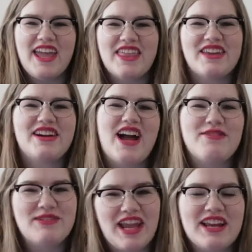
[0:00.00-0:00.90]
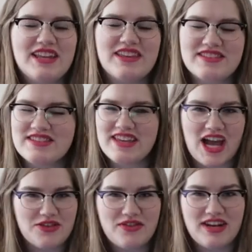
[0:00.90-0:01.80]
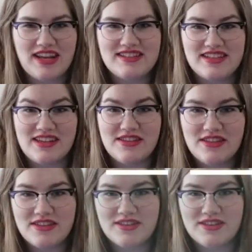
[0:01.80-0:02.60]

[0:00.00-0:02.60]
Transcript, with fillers: Hey there, I'm Katie, and this is Katherine the 19th.